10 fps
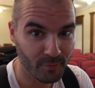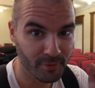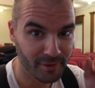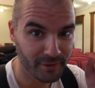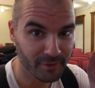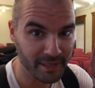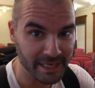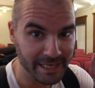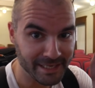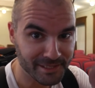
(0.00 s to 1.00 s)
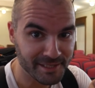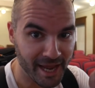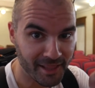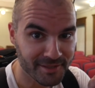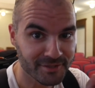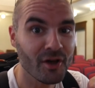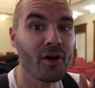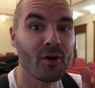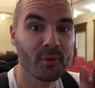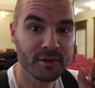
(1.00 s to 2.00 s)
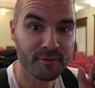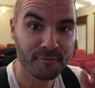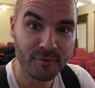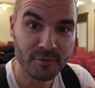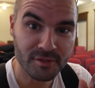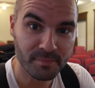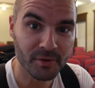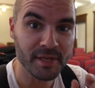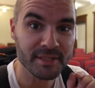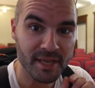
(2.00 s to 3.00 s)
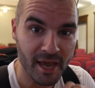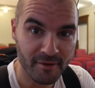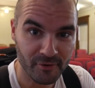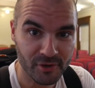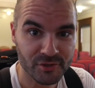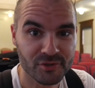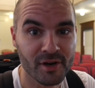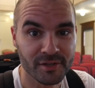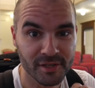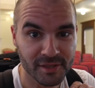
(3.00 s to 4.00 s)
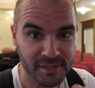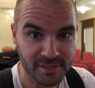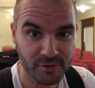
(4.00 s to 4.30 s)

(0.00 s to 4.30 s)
We're literally in Dallas Hall, one of the first buildings ever constructed at this